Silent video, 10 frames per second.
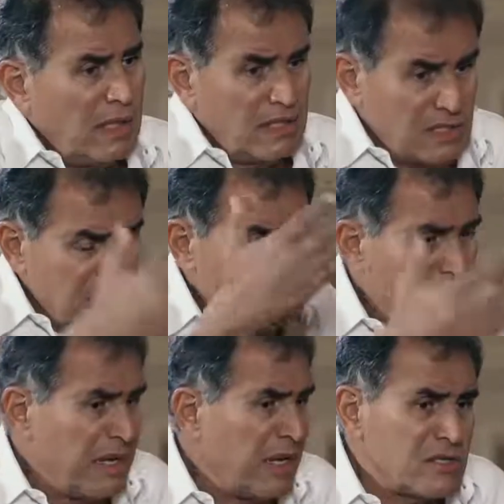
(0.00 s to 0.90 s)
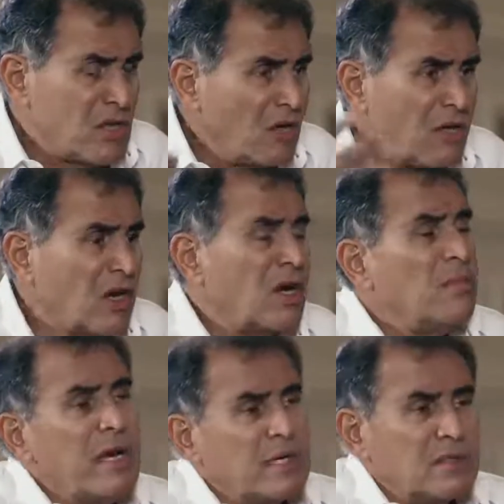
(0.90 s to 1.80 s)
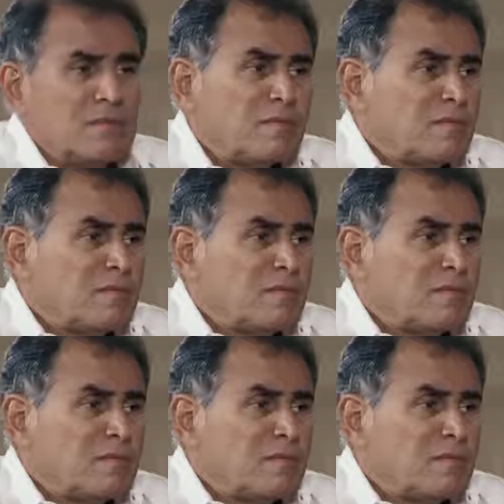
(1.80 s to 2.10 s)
And it's disappearing, it's not gonna come back.